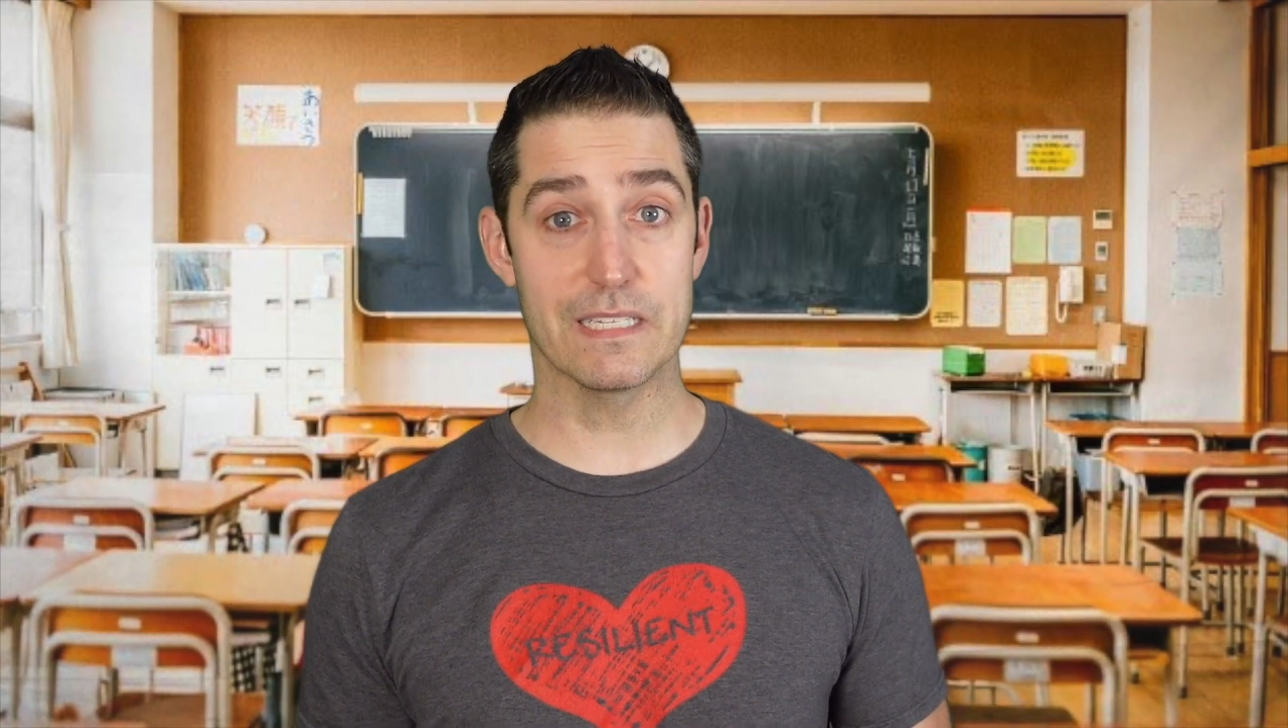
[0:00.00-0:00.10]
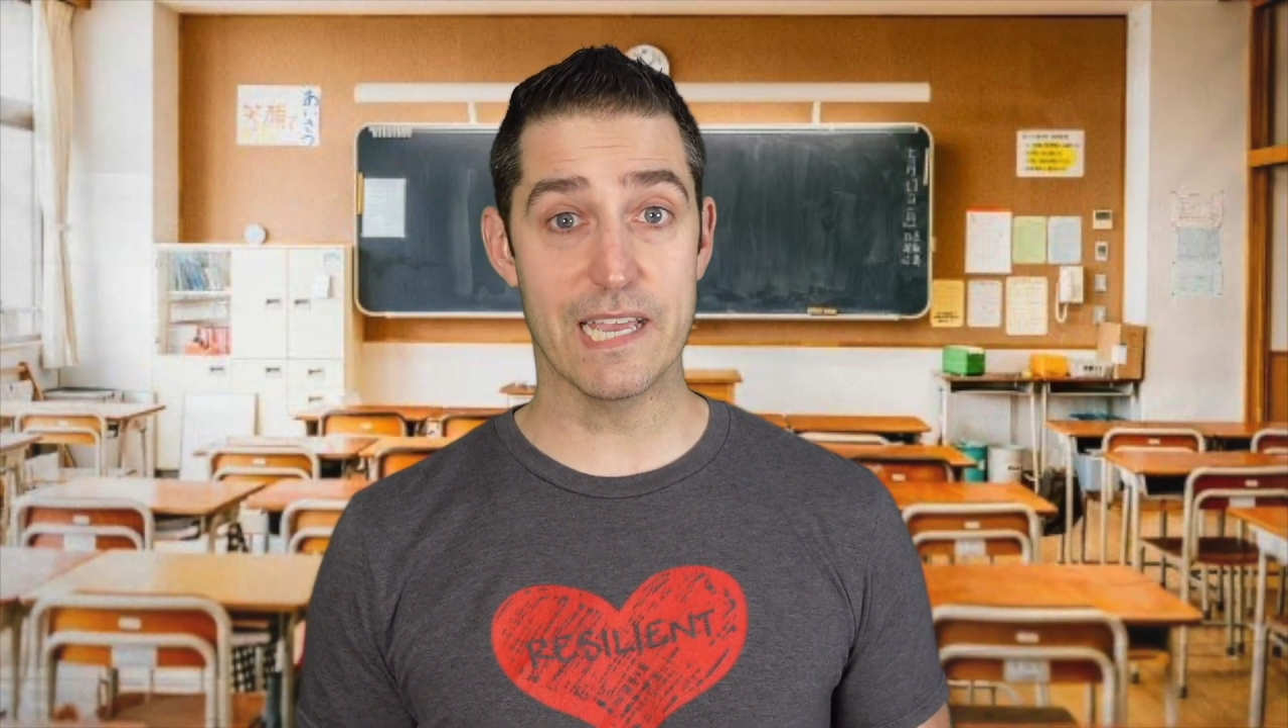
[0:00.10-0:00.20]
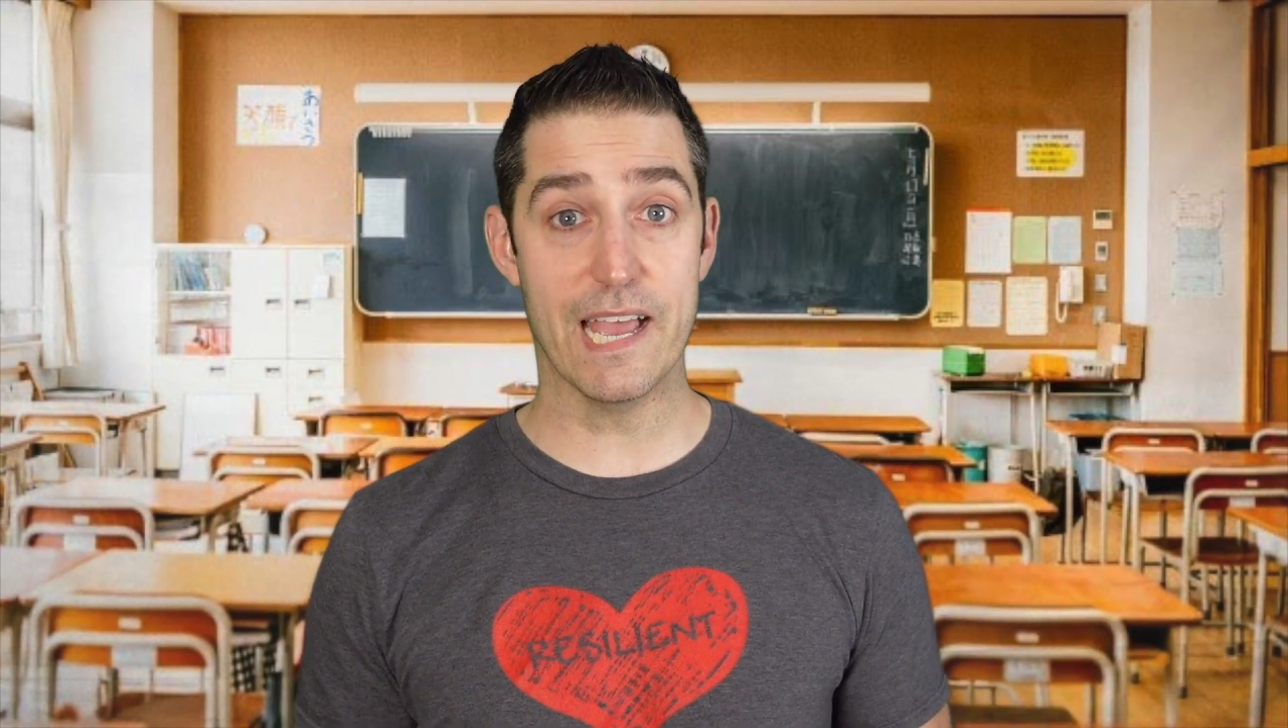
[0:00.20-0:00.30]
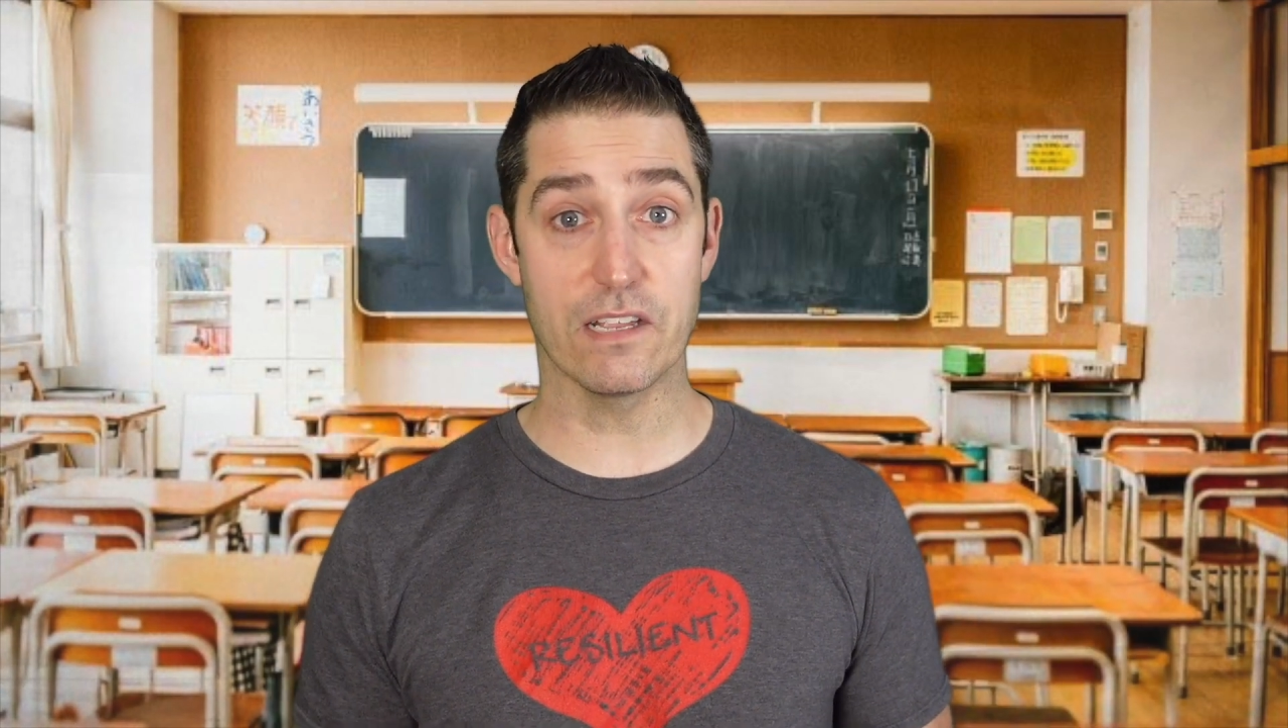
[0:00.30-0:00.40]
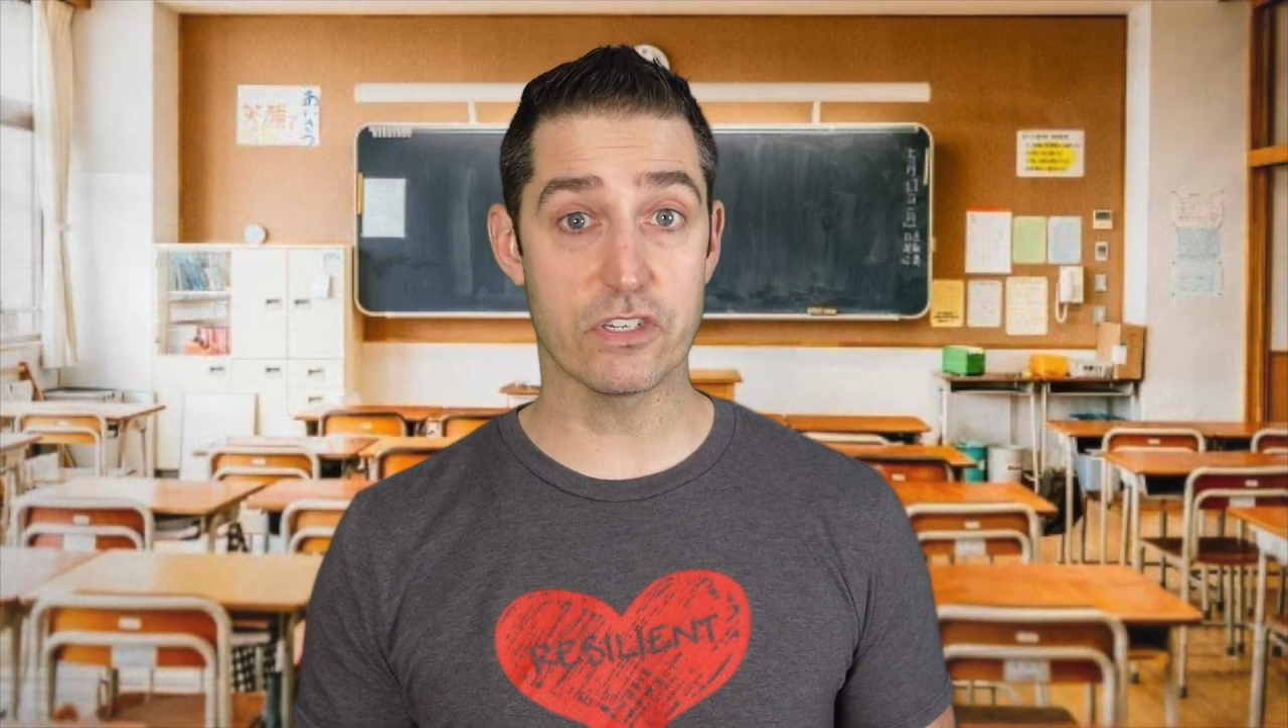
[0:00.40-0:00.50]

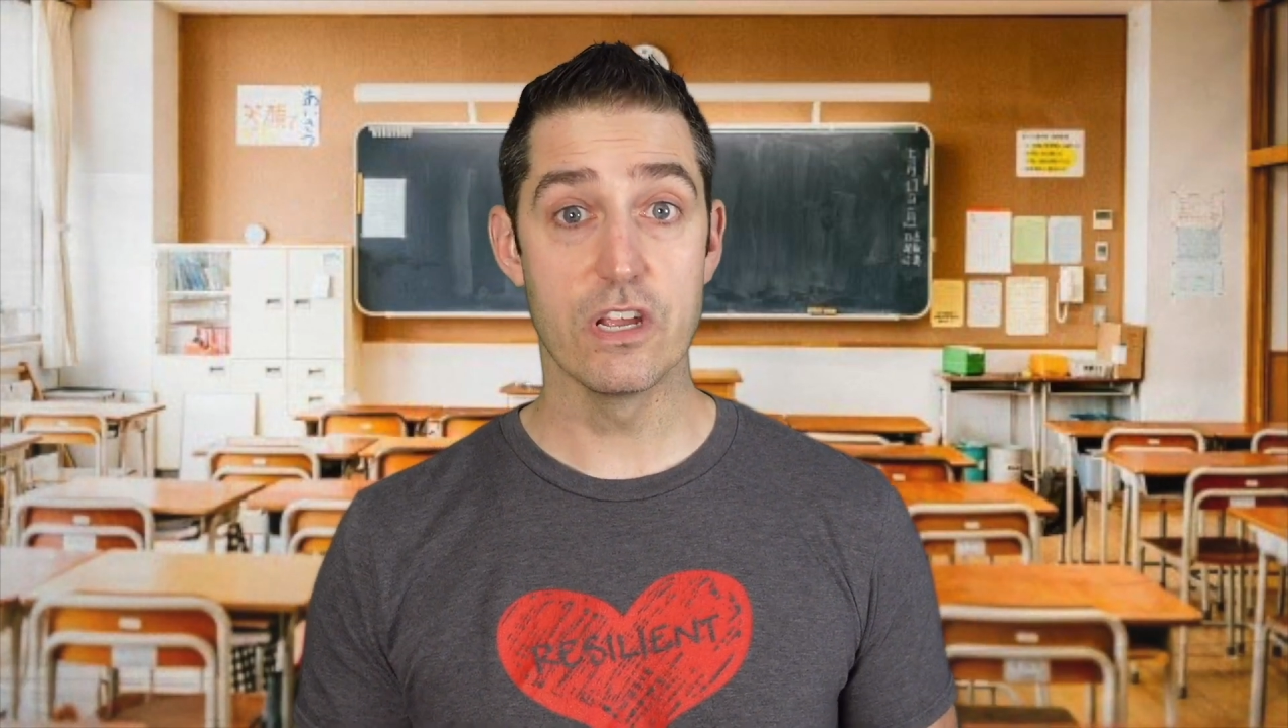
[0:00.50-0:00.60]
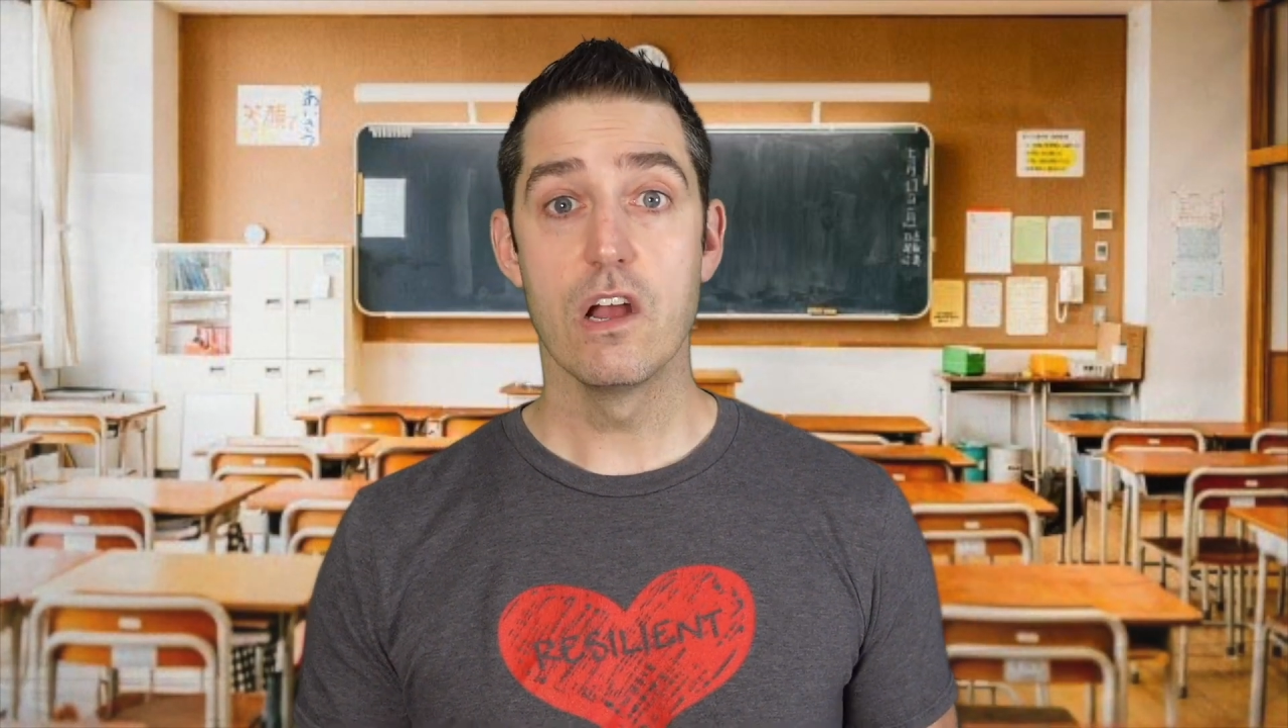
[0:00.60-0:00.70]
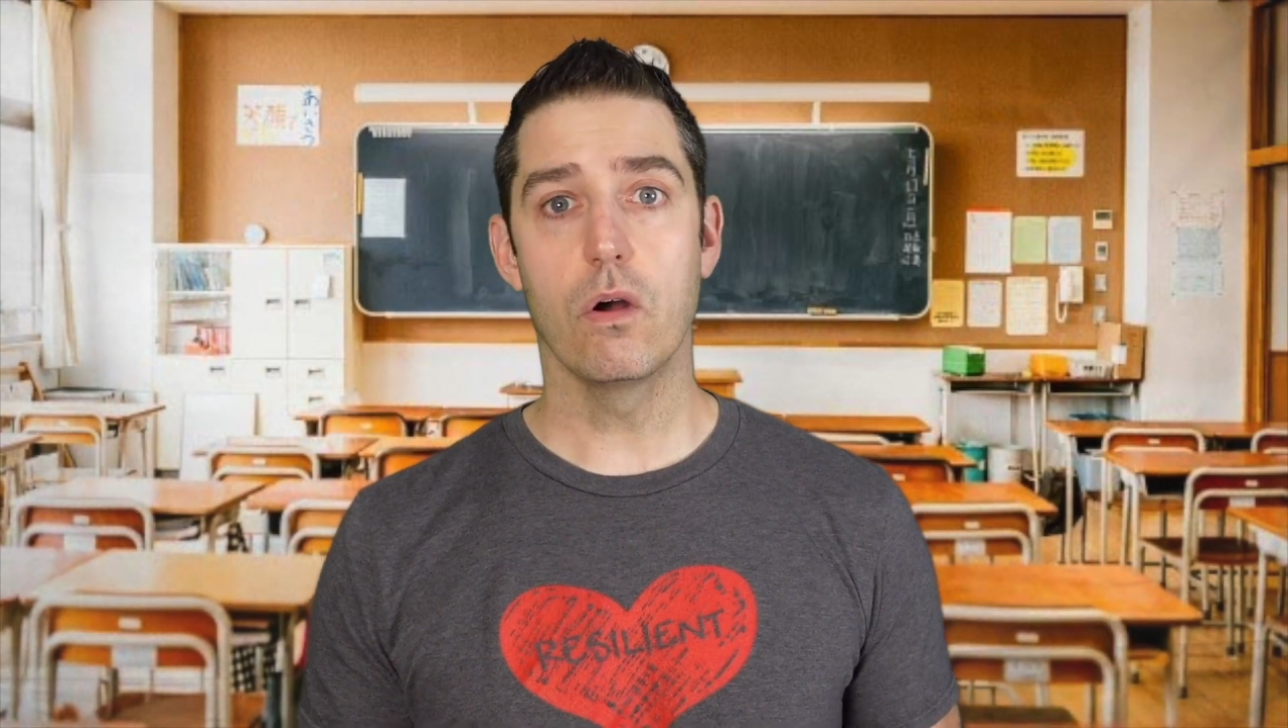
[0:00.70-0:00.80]
test.